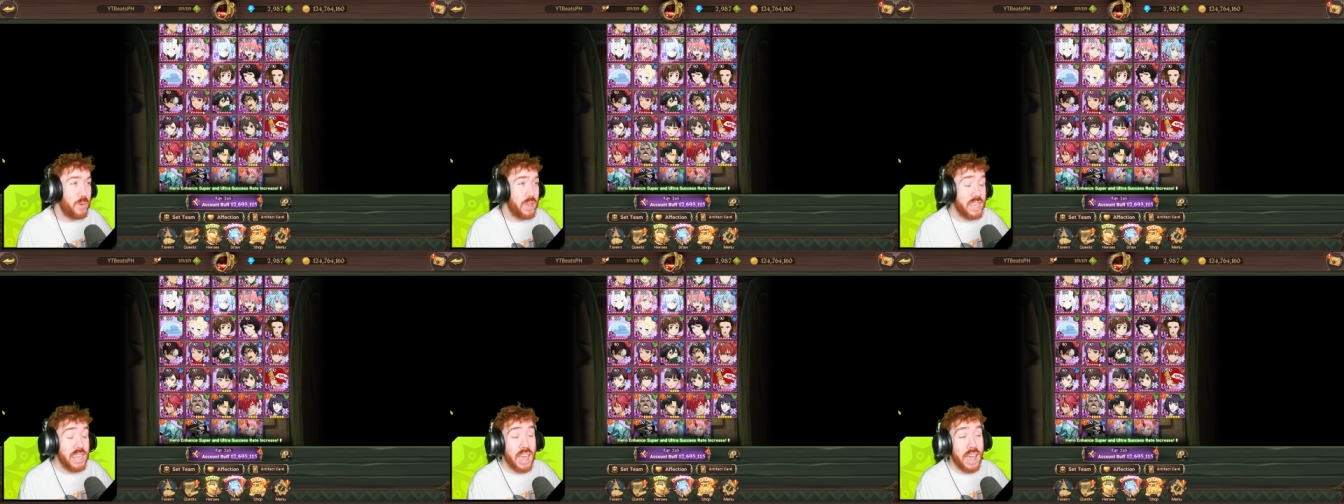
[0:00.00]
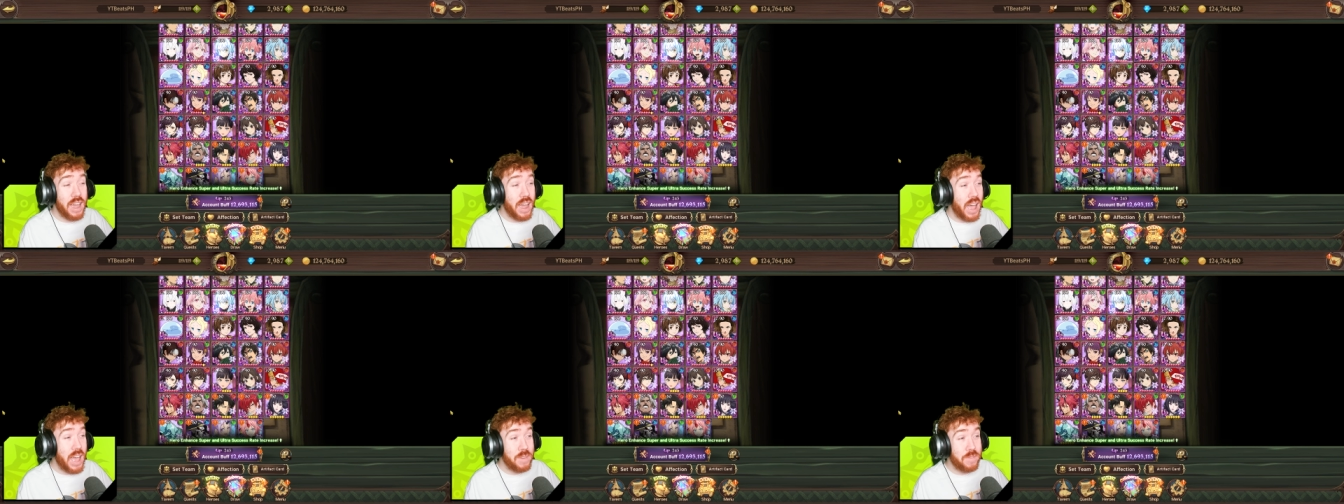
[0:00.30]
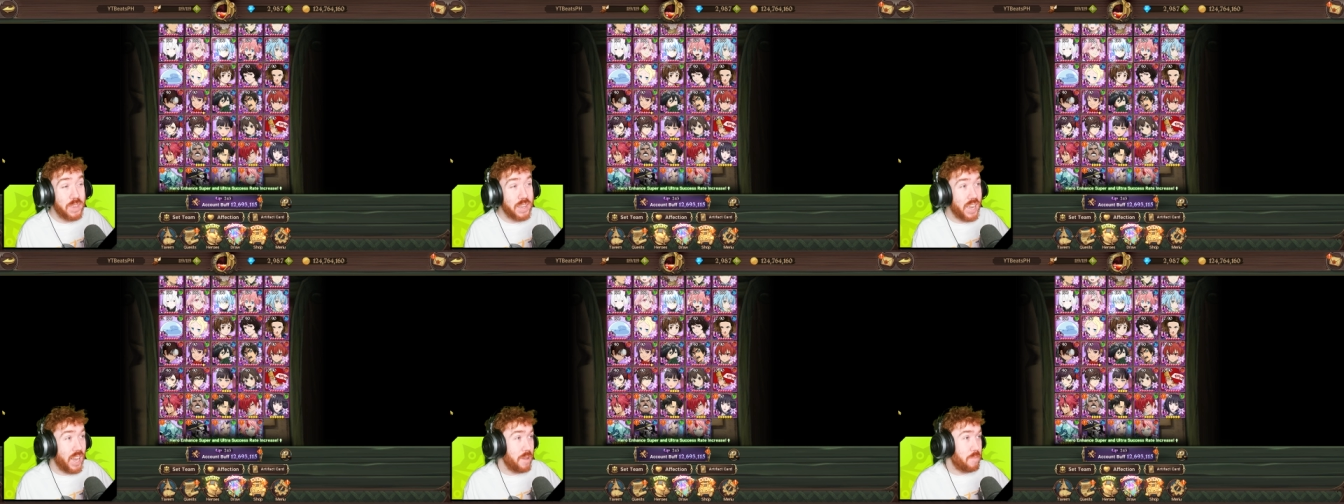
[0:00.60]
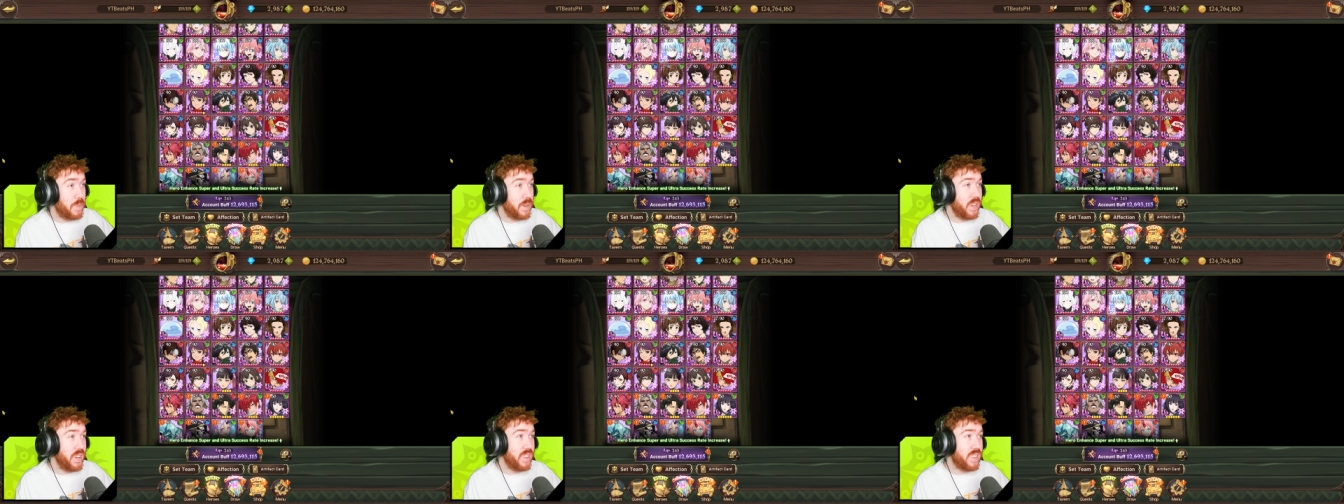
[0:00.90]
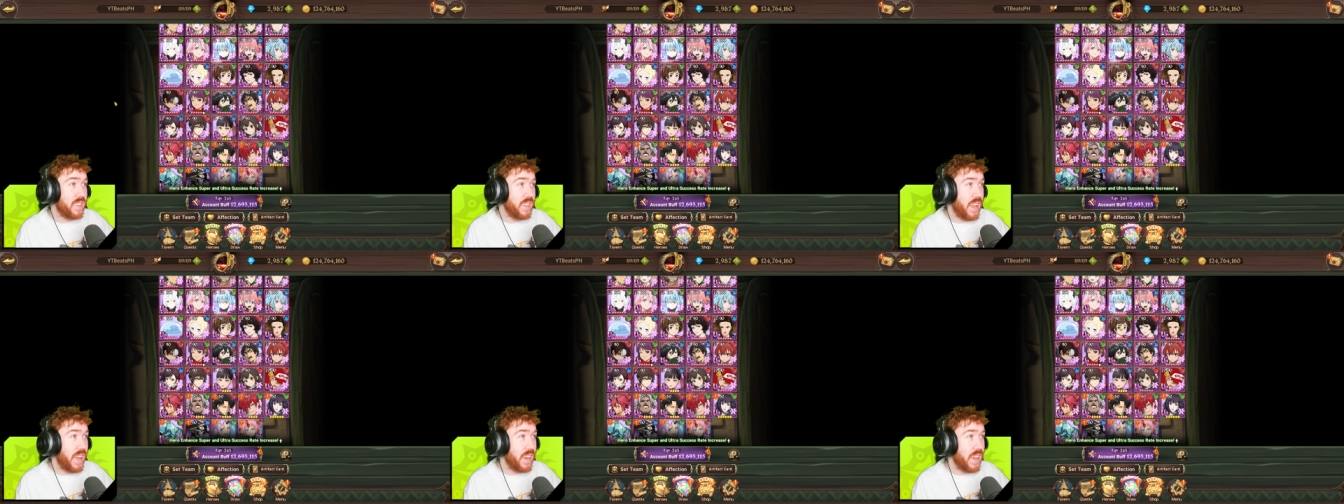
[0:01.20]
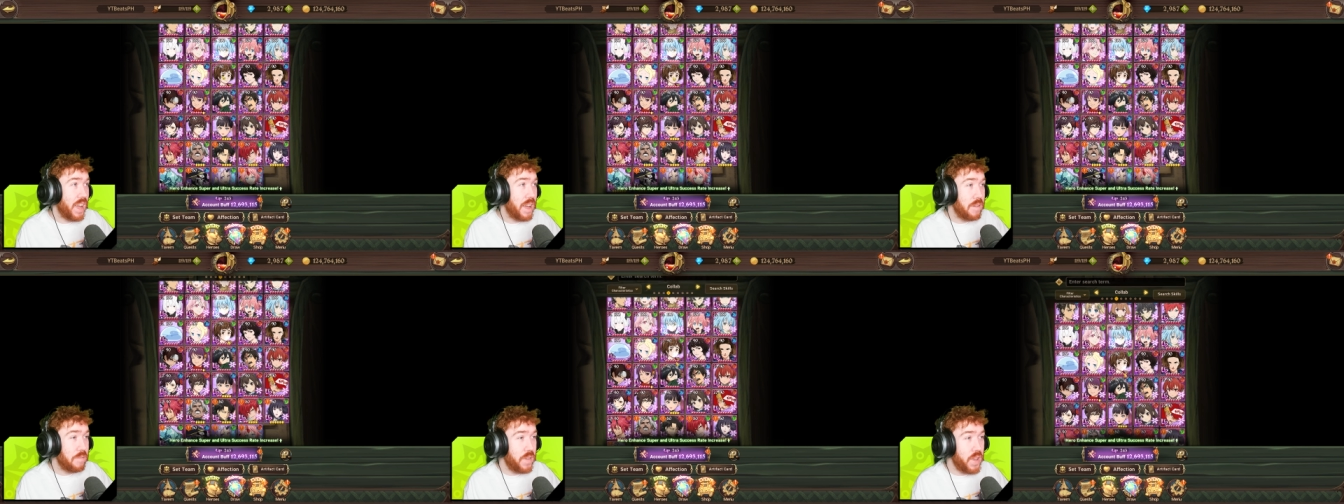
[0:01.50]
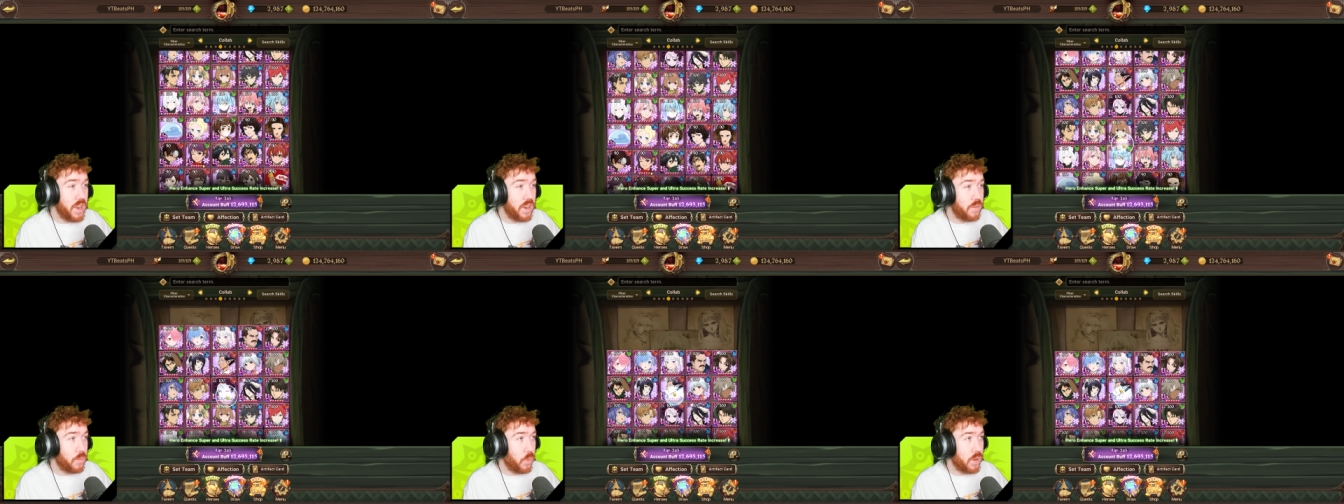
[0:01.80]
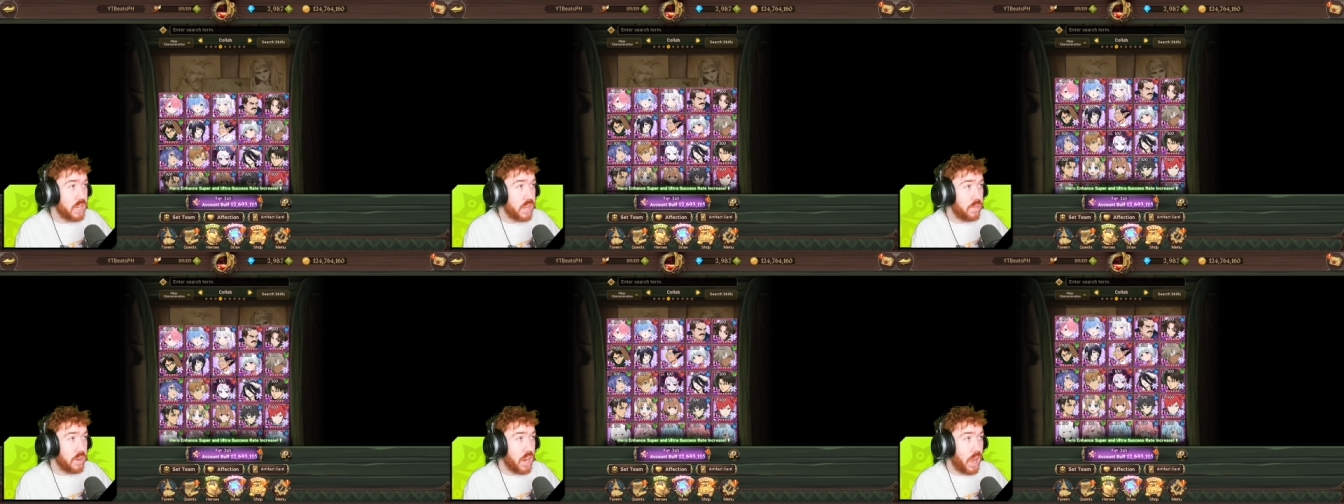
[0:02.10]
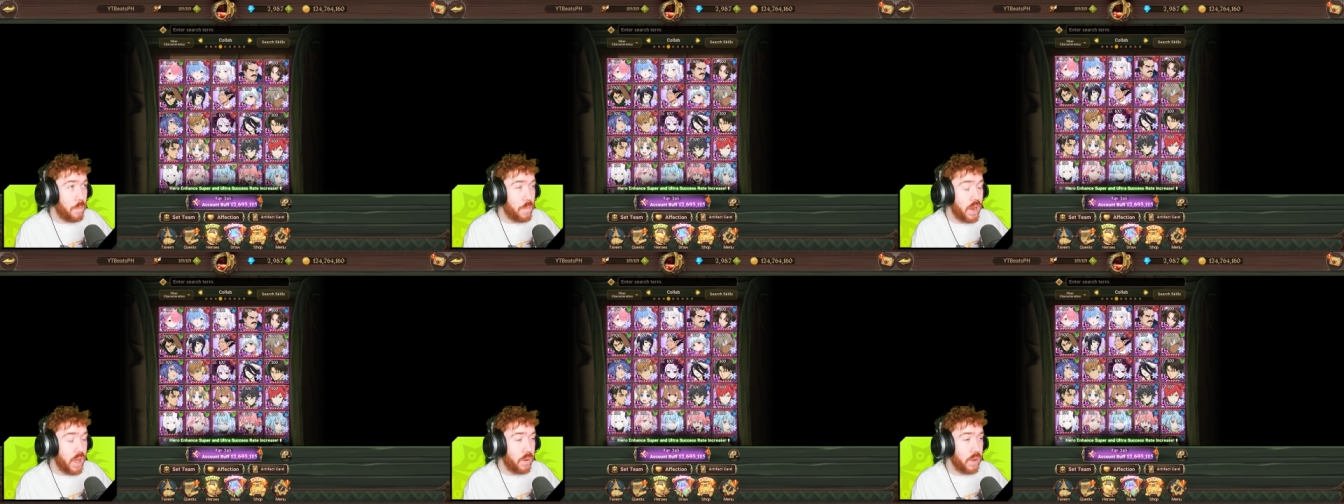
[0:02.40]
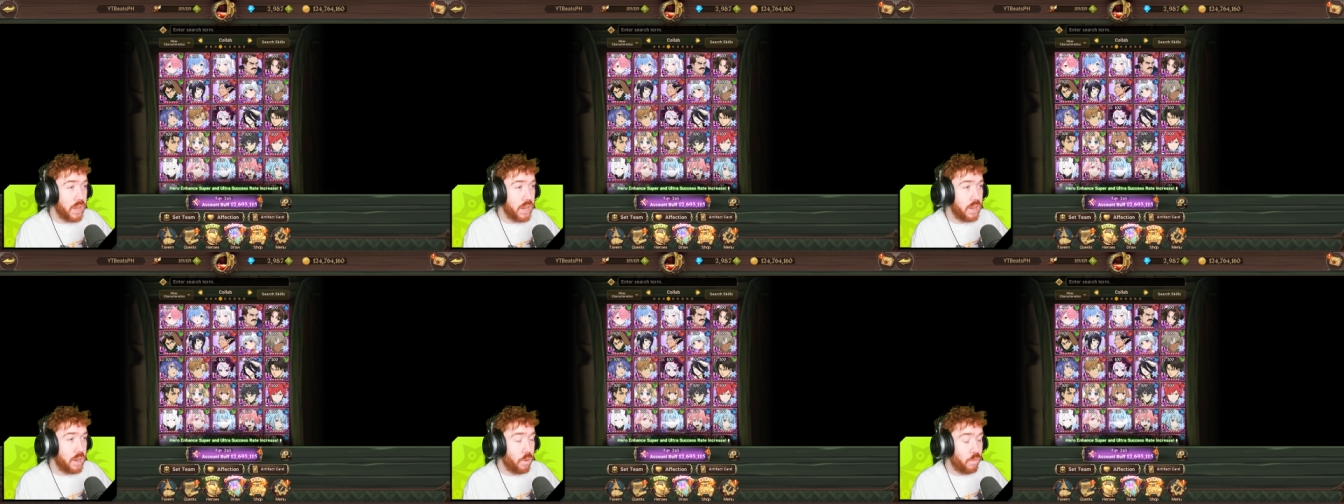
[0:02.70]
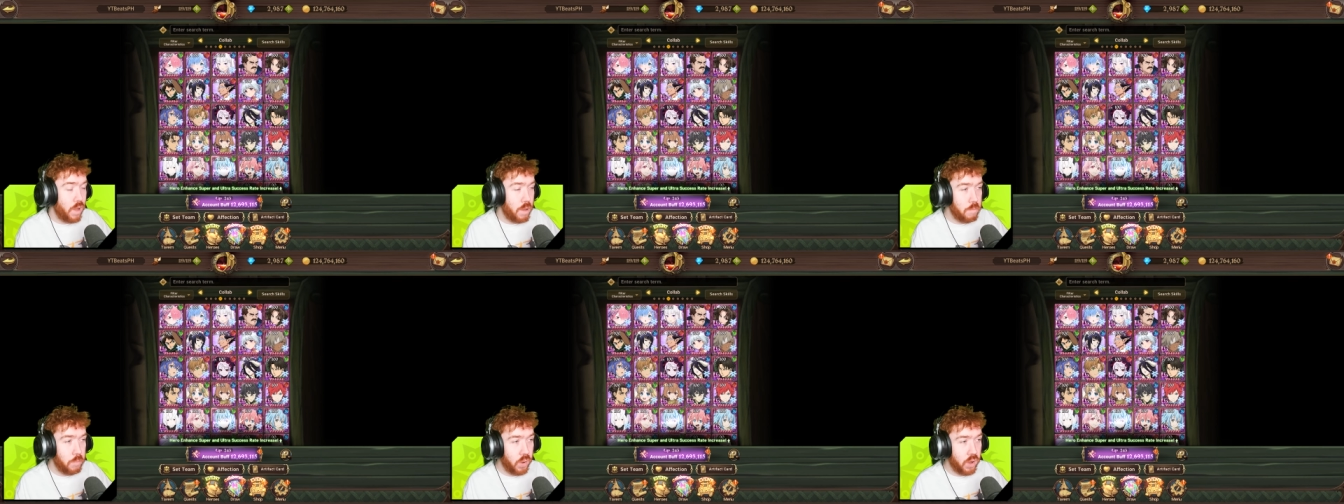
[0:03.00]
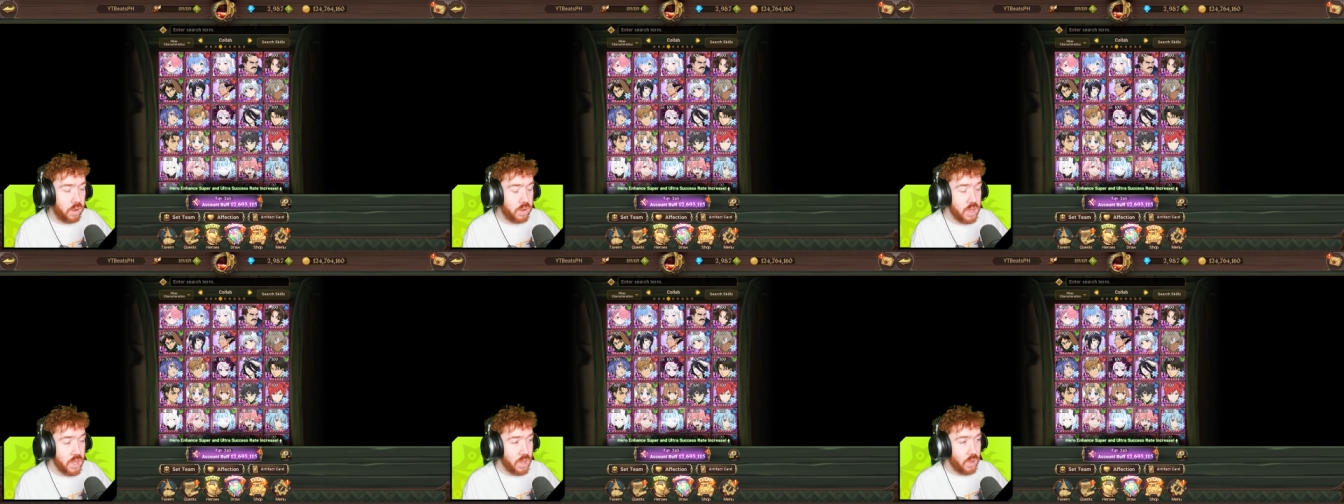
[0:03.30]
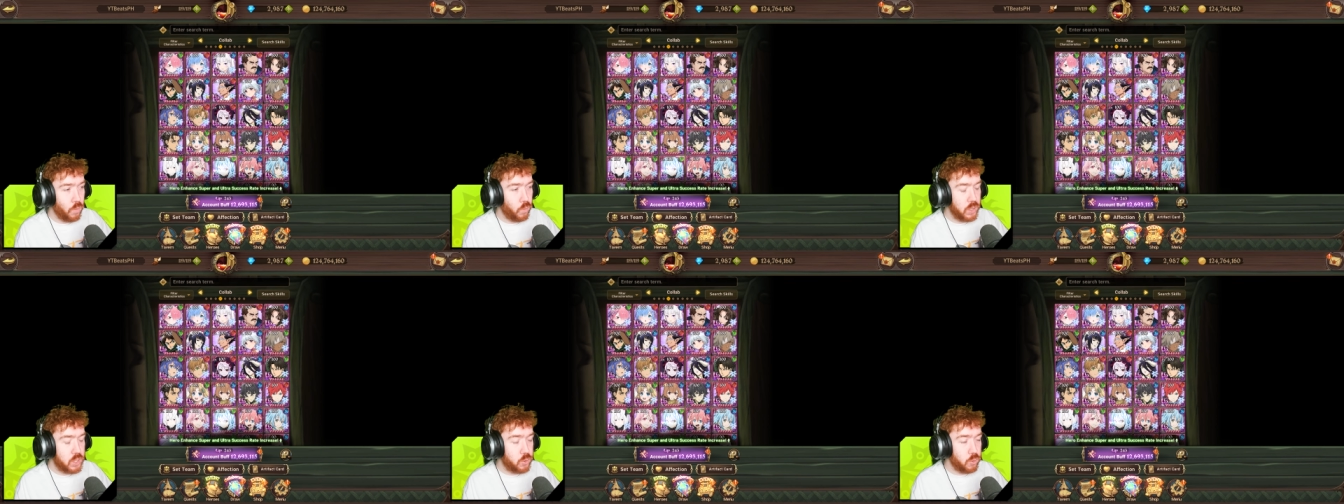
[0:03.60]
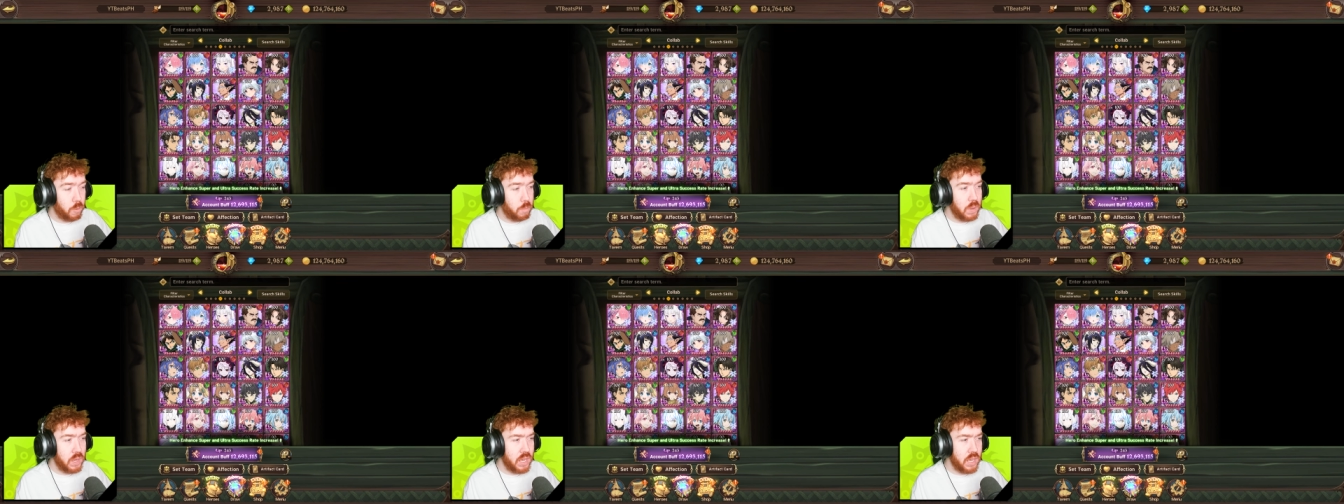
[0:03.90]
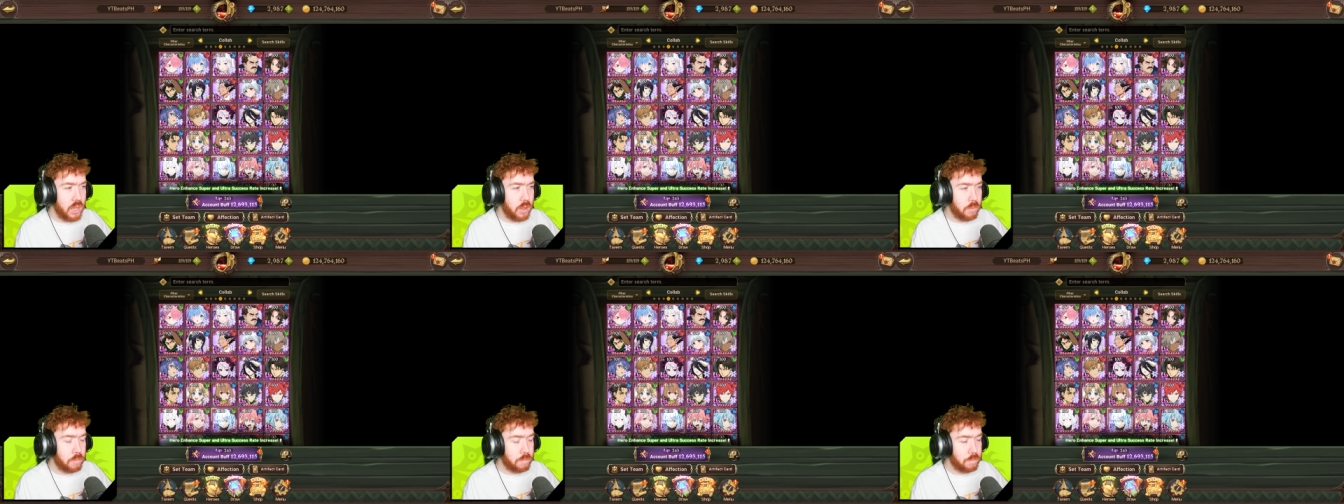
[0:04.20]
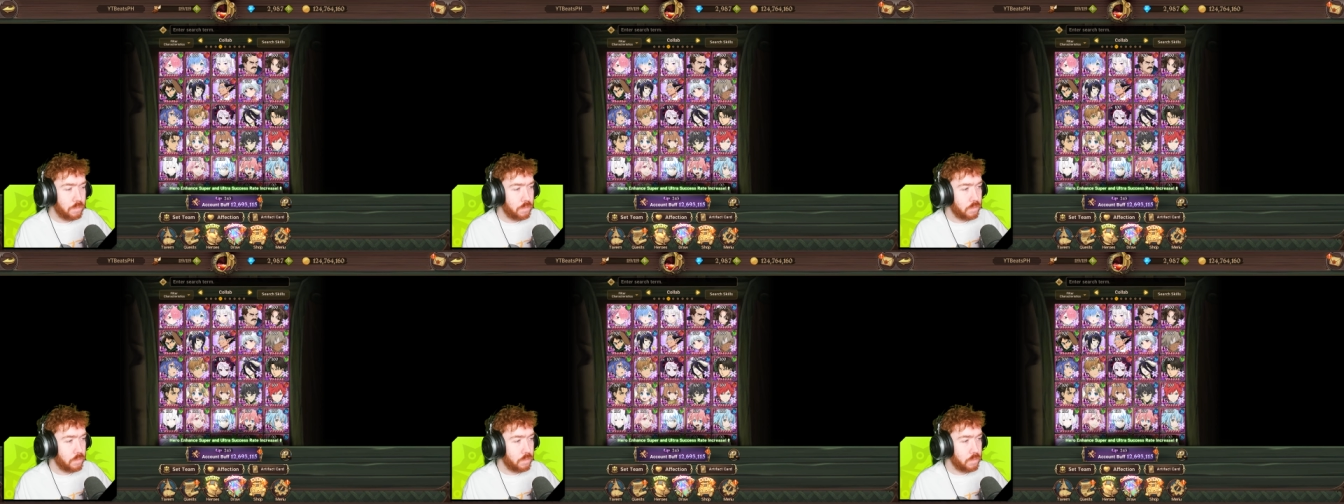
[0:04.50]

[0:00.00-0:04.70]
We yeah, I think IP to like I think whatever coming out in November, which will be